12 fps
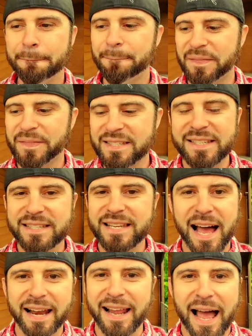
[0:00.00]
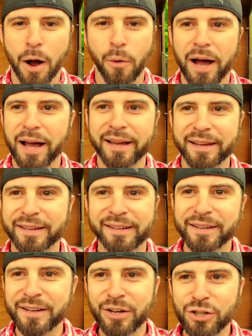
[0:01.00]
but this is not how I
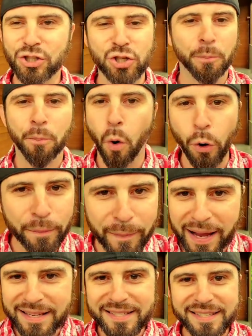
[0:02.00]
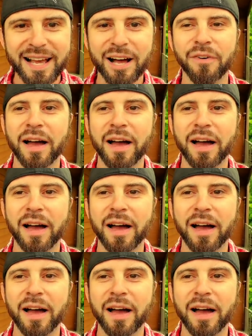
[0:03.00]
support myself.